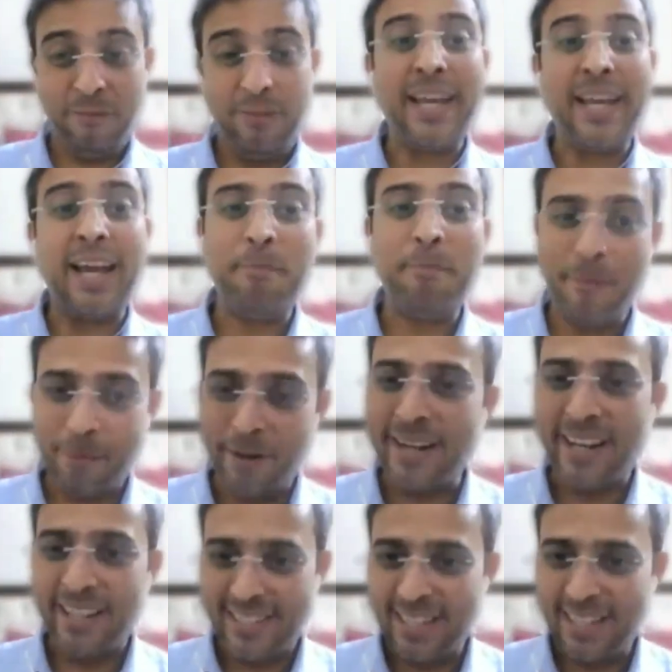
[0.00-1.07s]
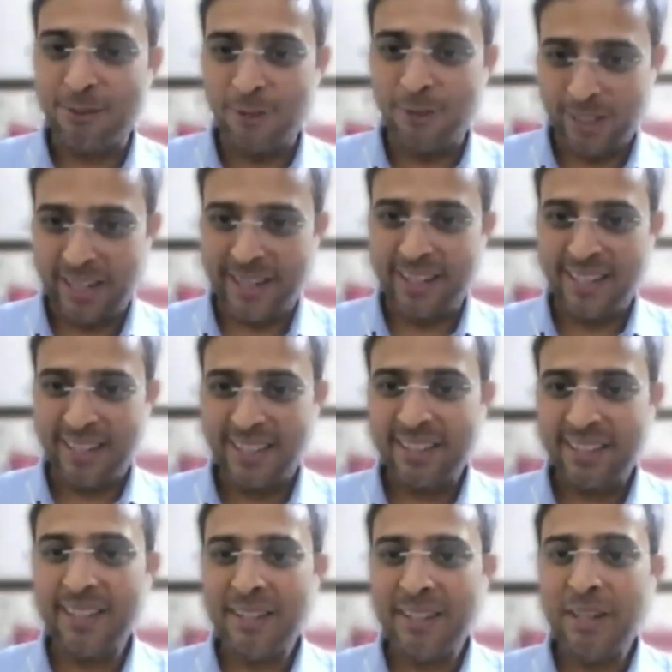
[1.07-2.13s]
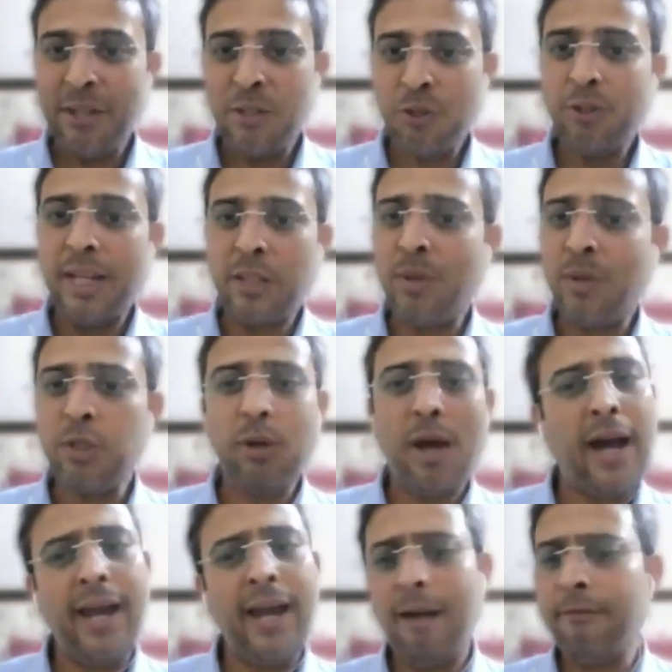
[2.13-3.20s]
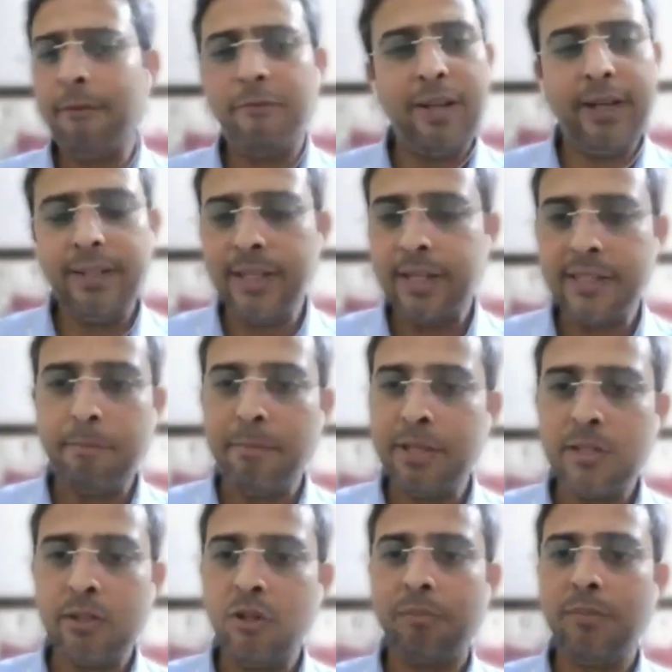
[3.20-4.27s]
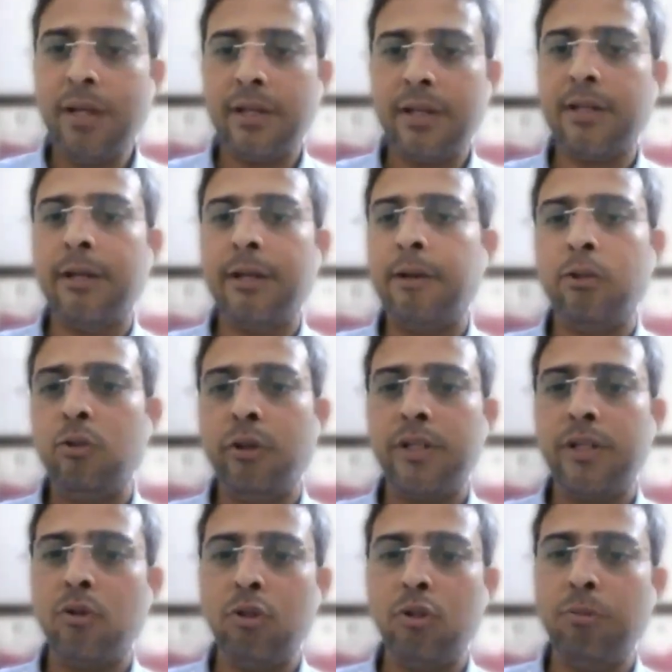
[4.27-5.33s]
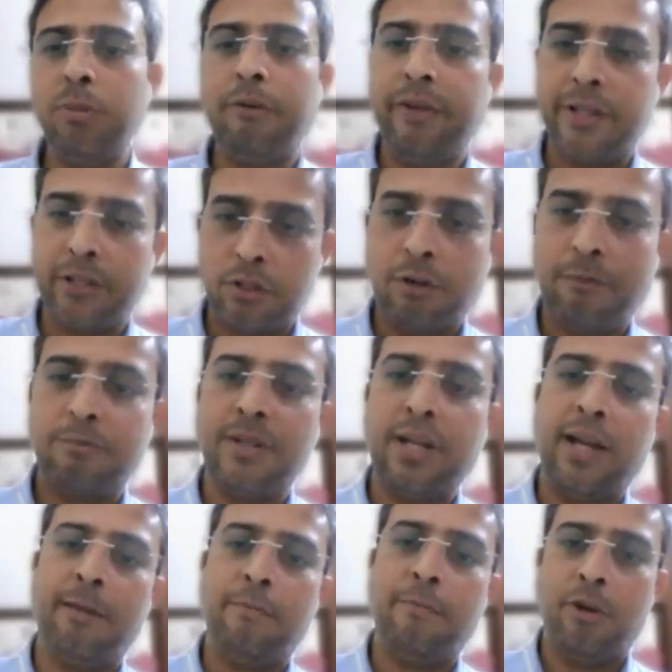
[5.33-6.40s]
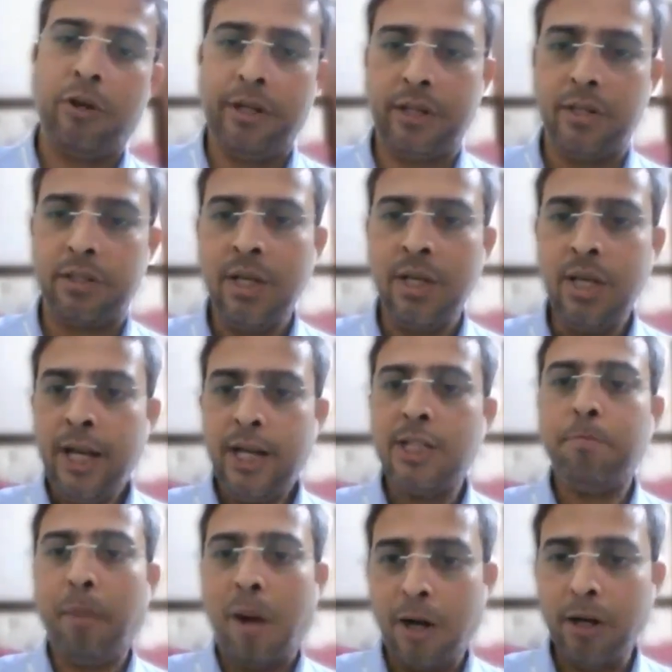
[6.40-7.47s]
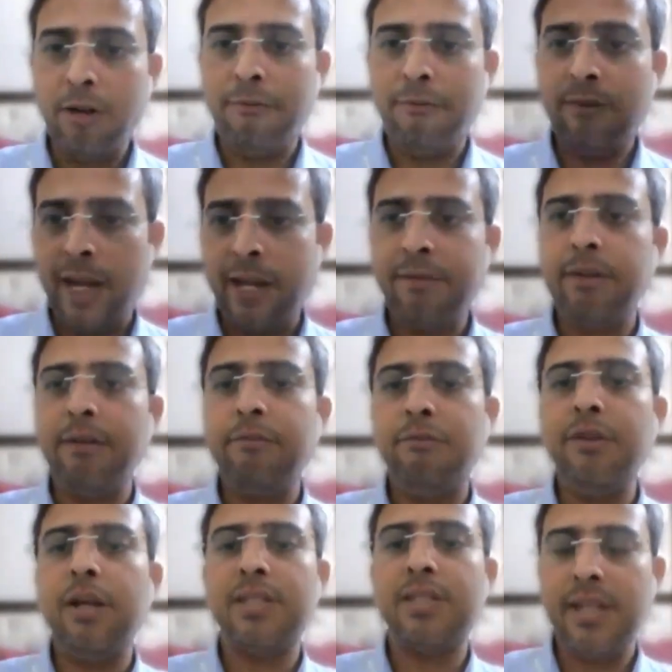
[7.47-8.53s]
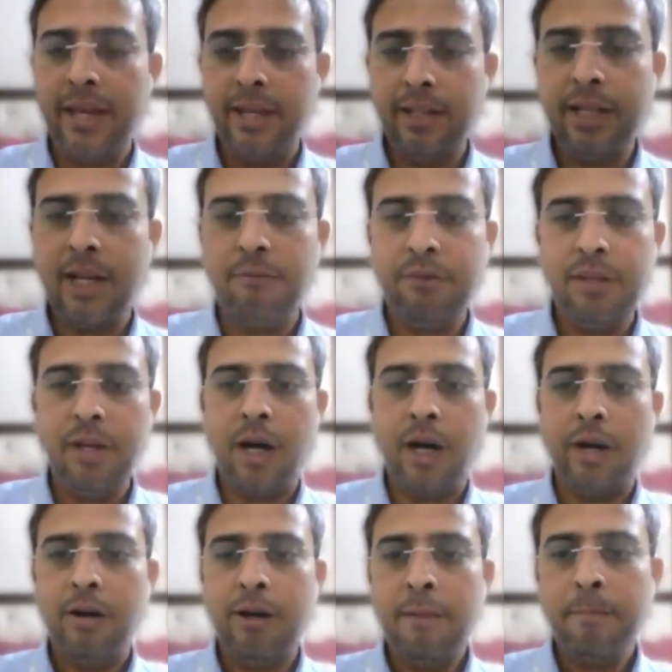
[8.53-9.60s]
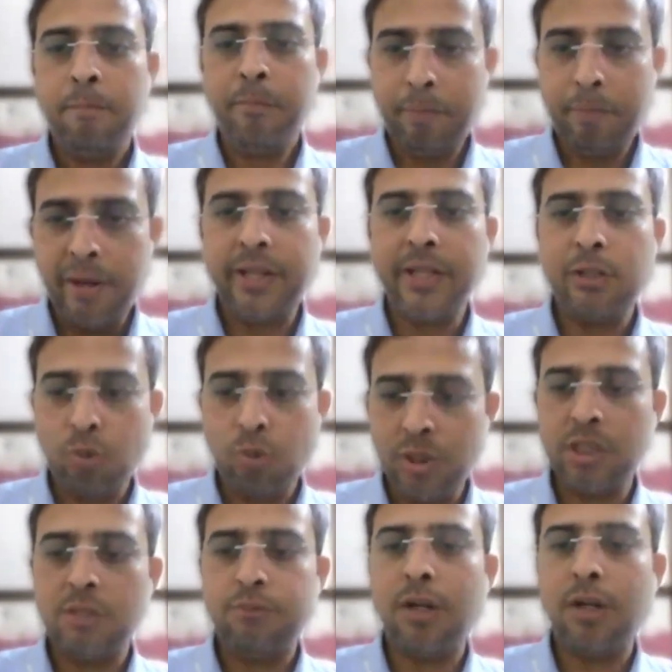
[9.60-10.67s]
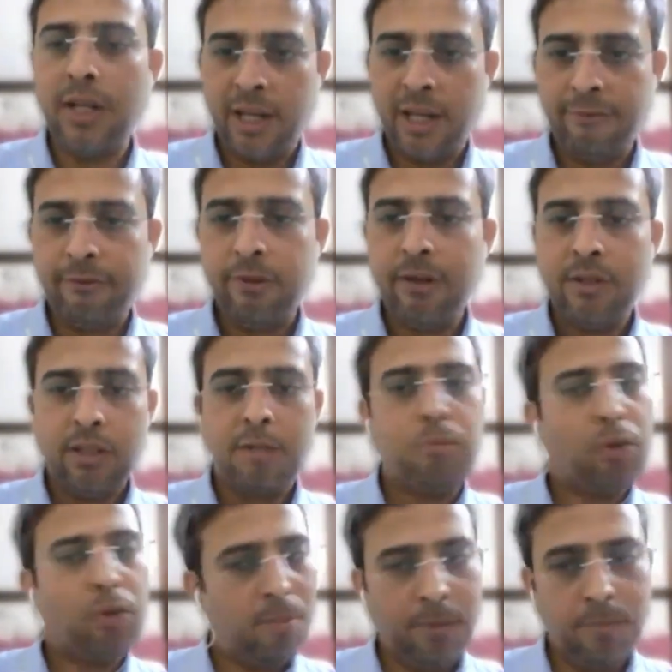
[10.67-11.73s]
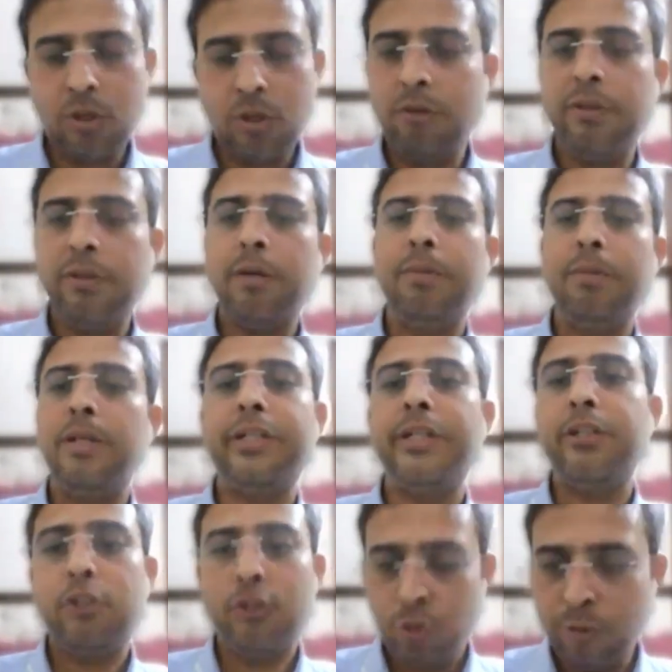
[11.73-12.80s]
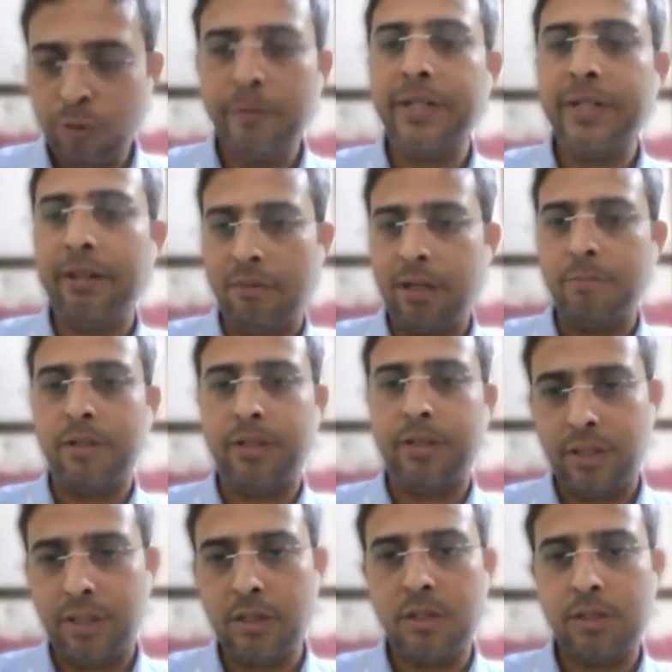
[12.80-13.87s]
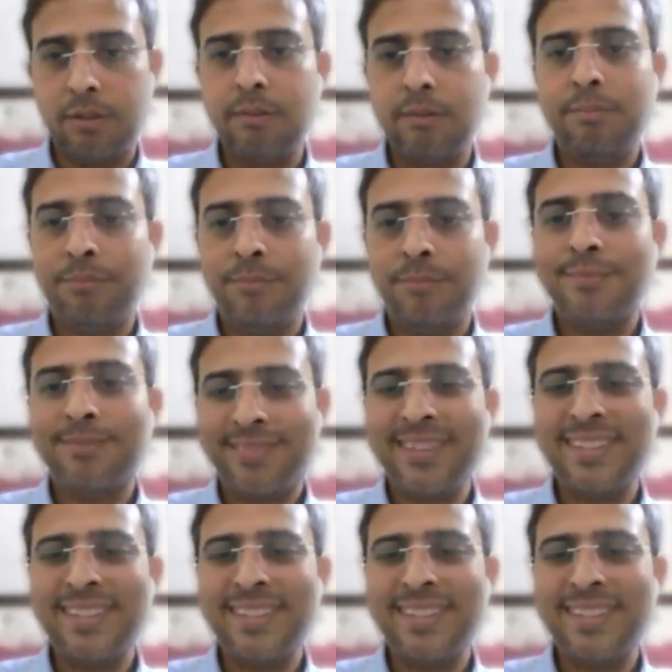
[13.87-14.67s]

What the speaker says: But we can prepare ourselves for that. So that's what. So I have a feeling that it's a misnomer that it's going to be a waste of time, or it's part of life. And if we are saying that we are preparing students for life, then problem solving abilities should be developed in kids.